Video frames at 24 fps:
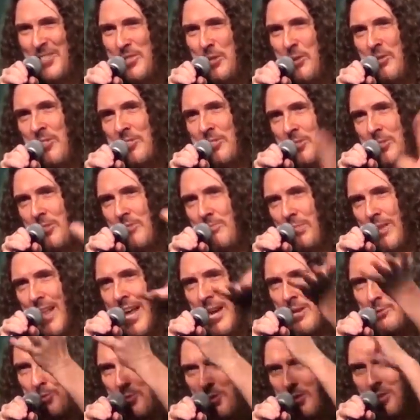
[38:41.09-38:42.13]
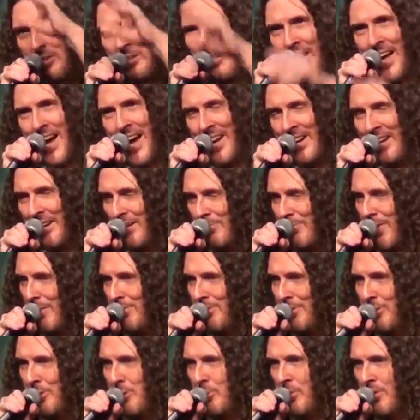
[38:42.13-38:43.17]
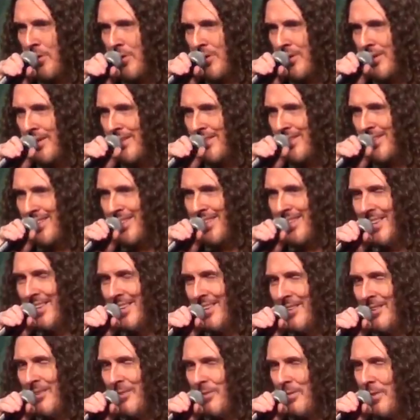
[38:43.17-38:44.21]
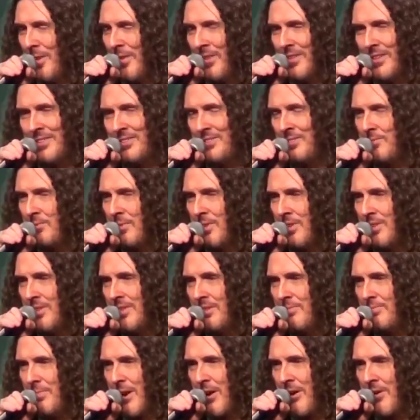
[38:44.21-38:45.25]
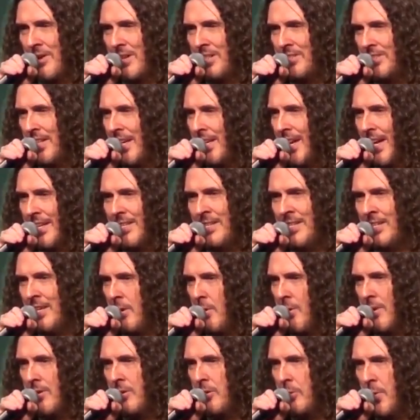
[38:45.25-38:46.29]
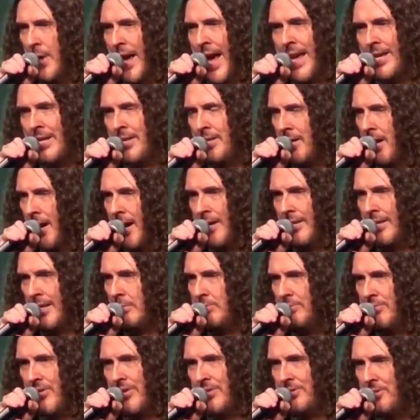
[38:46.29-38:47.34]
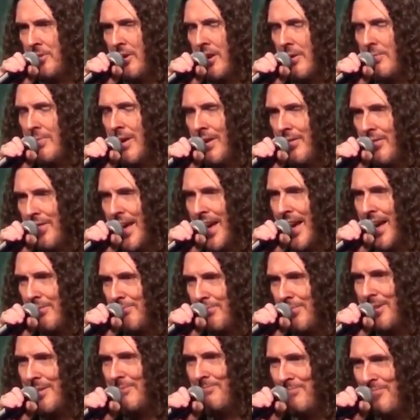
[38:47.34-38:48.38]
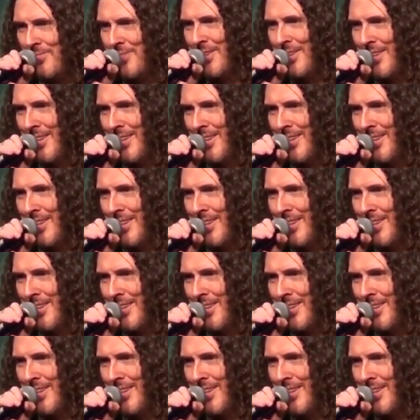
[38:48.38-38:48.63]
sure the planets will align, I'll be able to do one of the, one of those, one of the parodies. I, I didn't get around to doing Anaconda. I'm very sorry about that, but.